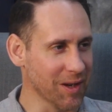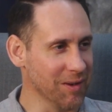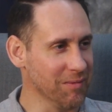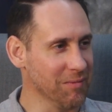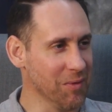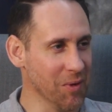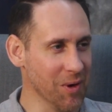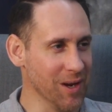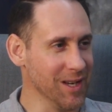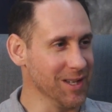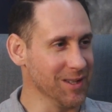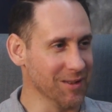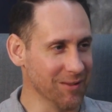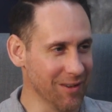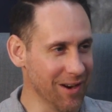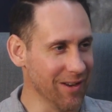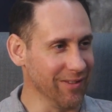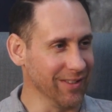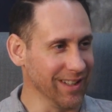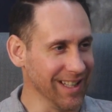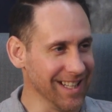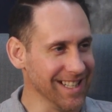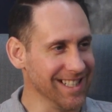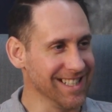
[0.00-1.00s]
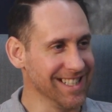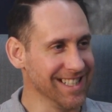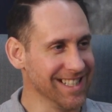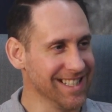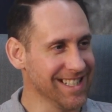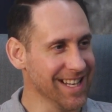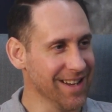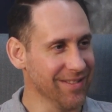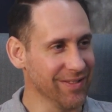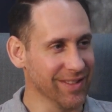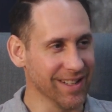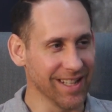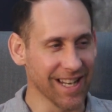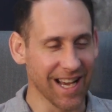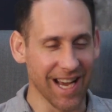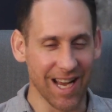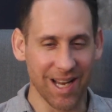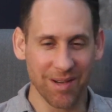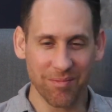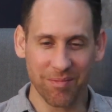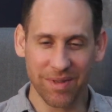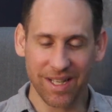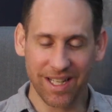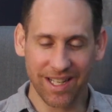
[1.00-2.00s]
I point to Revelation
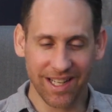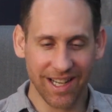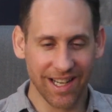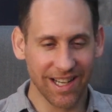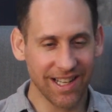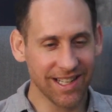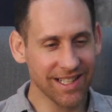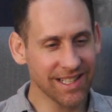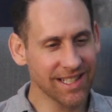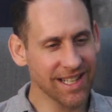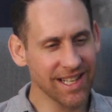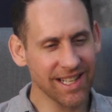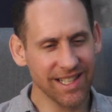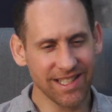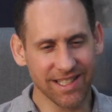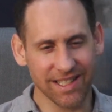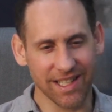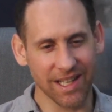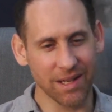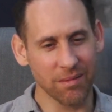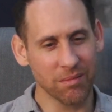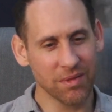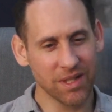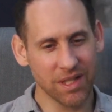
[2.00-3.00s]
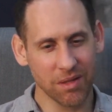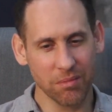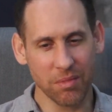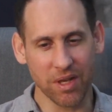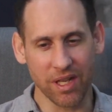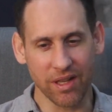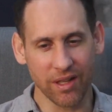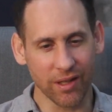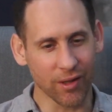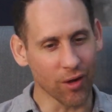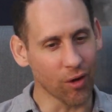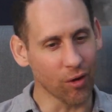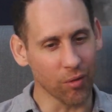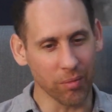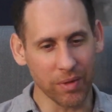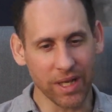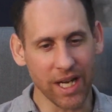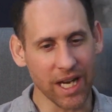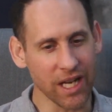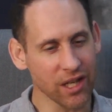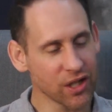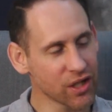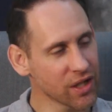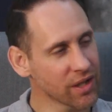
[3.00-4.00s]
7:9 because it seems to me the
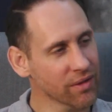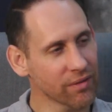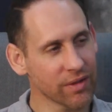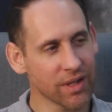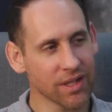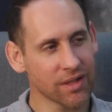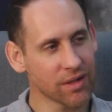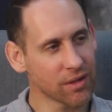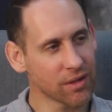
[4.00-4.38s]
culmination of this